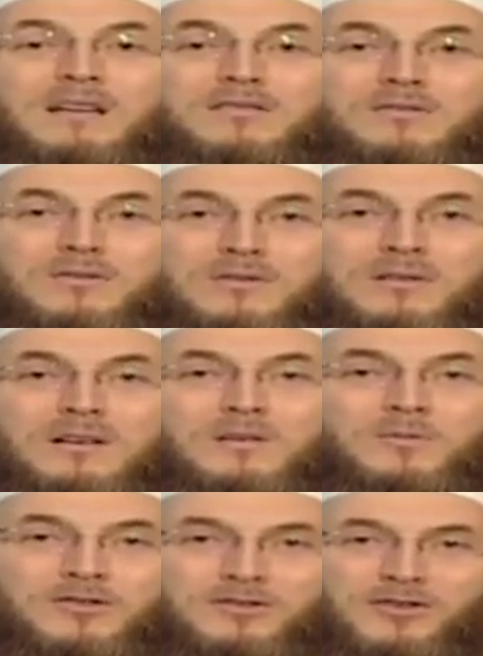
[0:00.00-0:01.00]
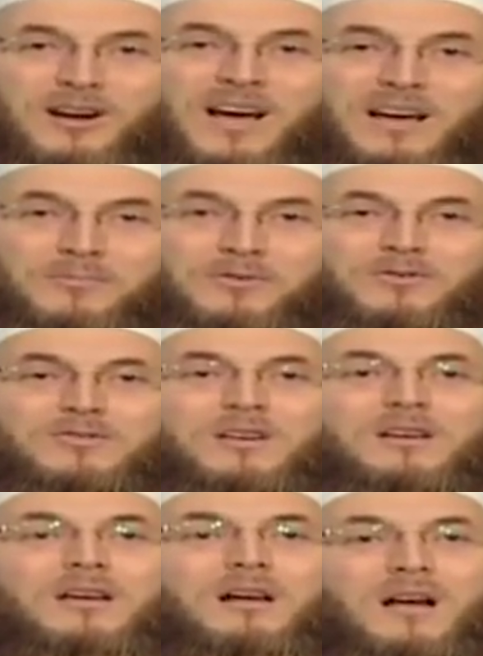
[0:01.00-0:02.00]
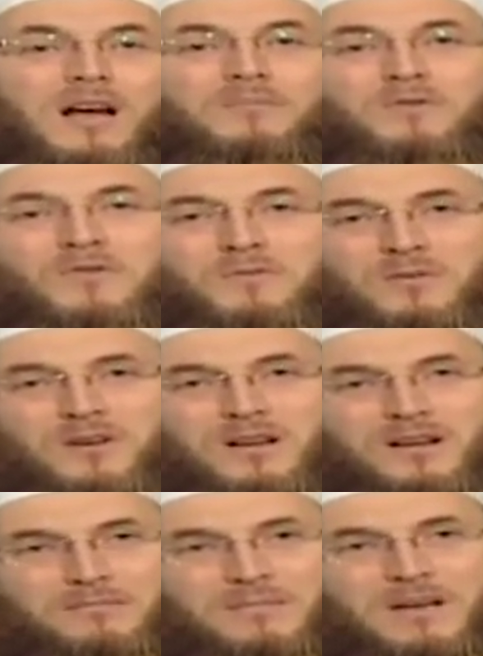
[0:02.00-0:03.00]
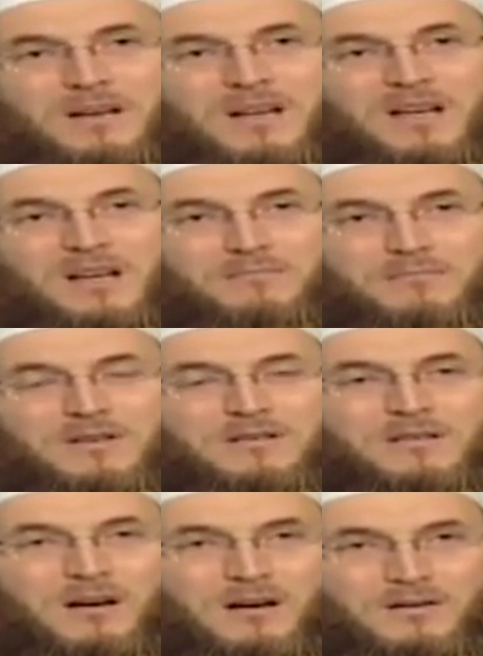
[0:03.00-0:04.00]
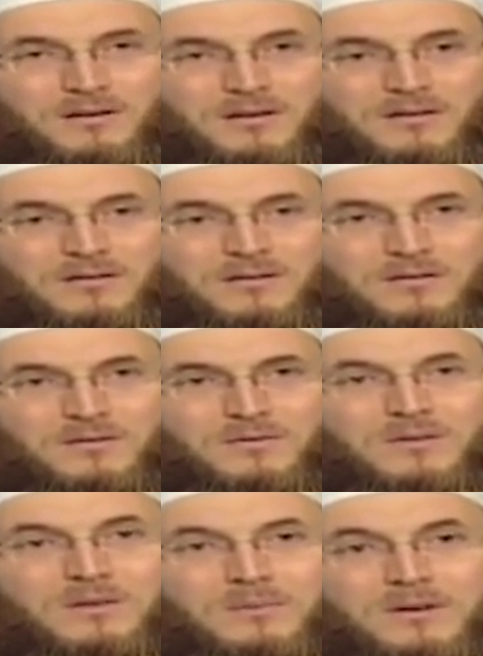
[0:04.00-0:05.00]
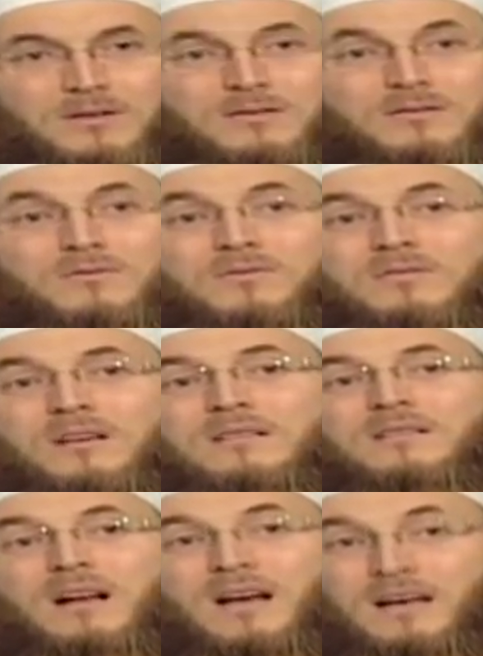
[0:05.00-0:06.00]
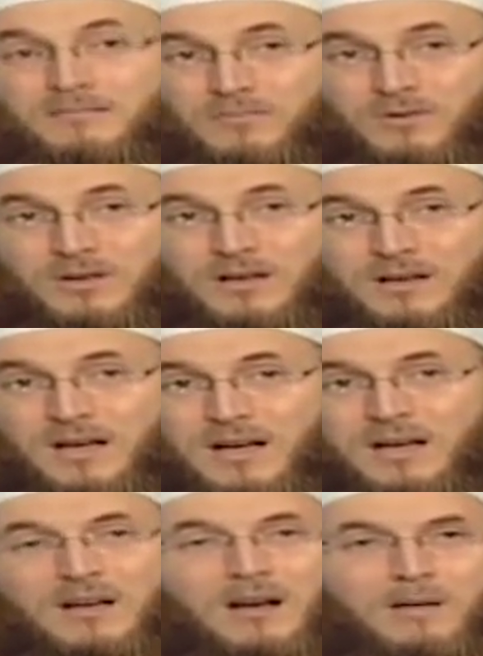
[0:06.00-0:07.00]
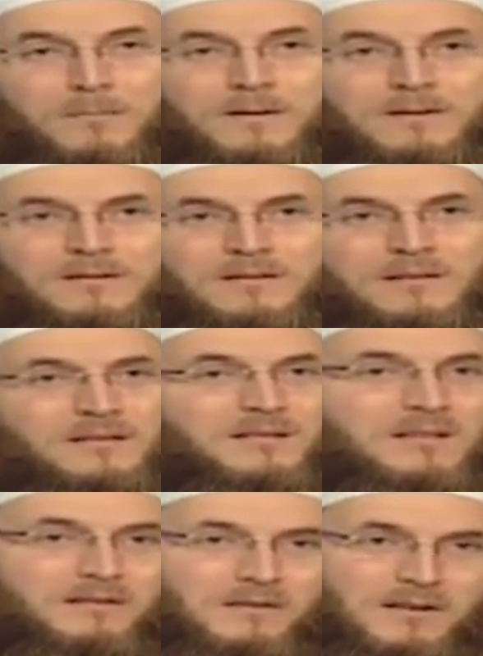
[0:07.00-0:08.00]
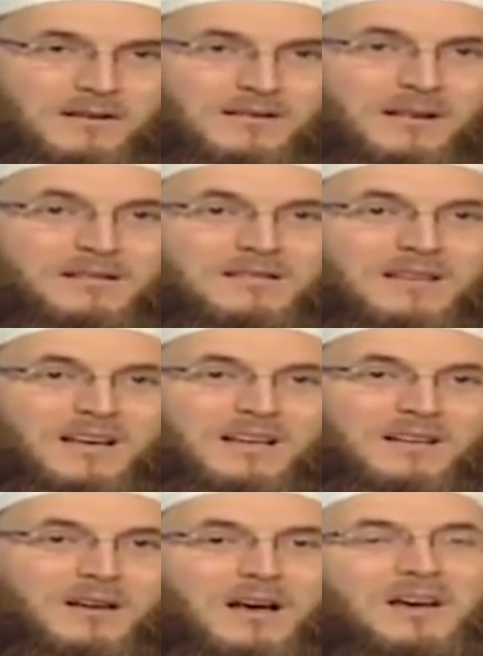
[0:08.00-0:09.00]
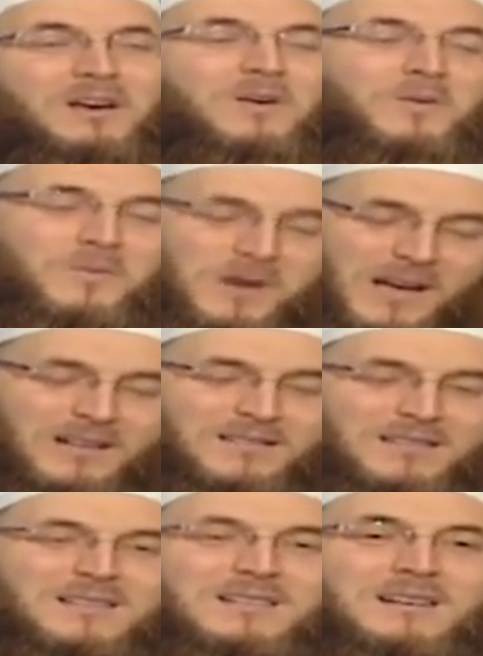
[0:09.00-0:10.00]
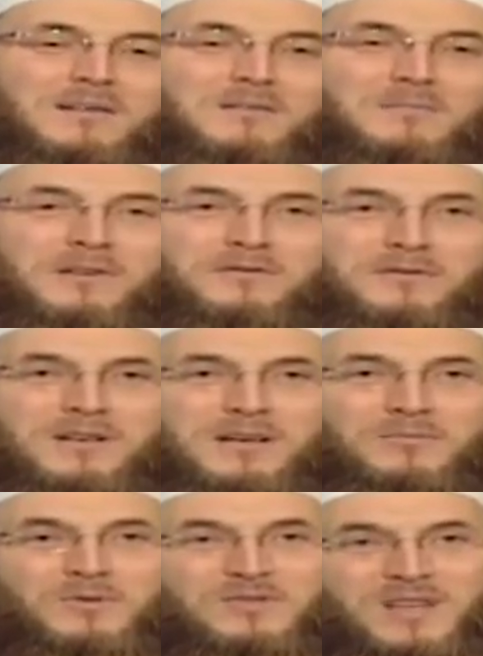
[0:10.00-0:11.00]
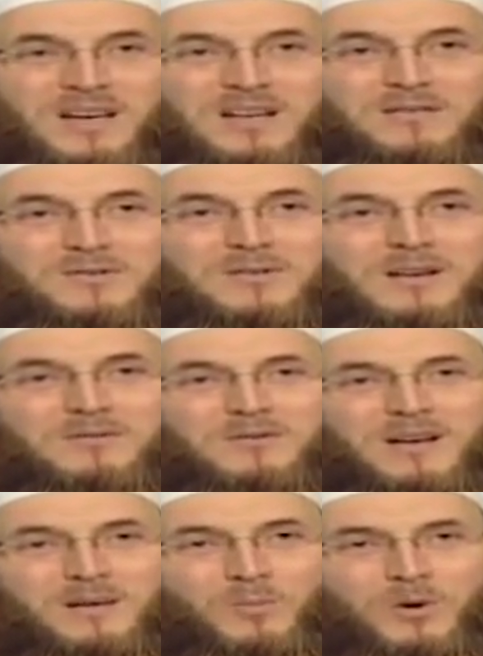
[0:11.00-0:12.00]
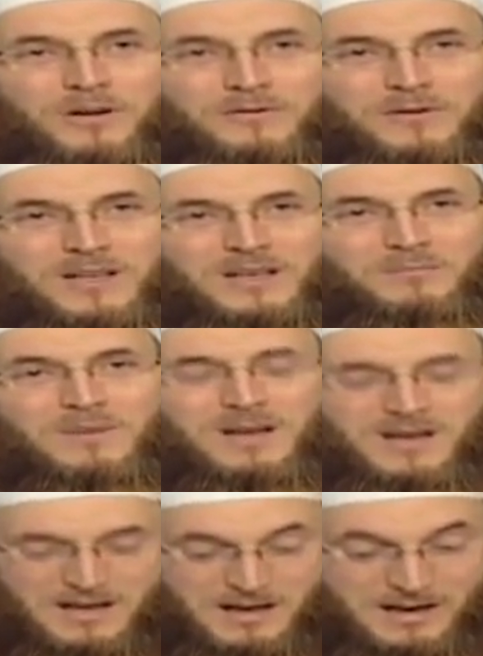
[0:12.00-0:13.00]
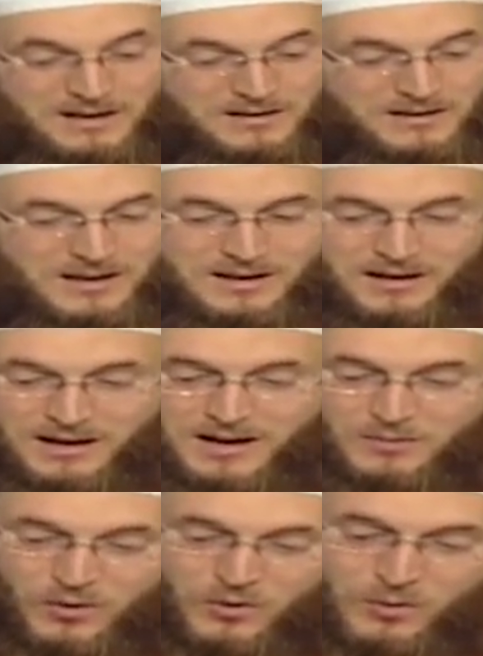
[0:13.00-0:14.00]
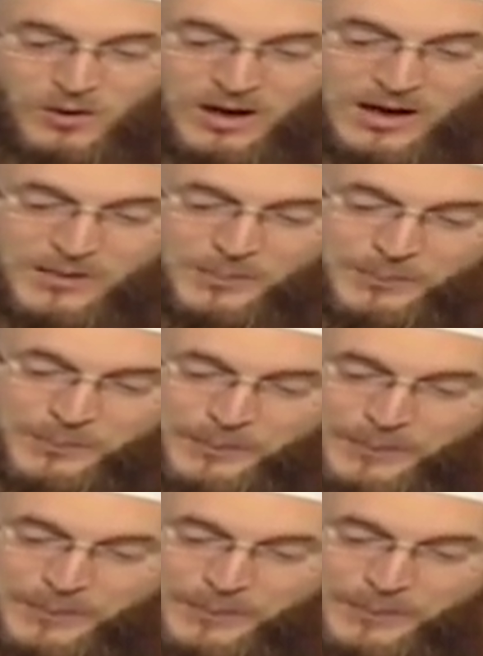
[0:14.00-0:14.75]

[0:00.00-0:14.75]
it's only prescribed to say Yarhamukumullah, may Allah have mercy on you, to the person who says Alhamdulillah upon sneezing. If he does not say it, we can still recommend for him to say it so that we can pray for him and say Yarhamukumullah.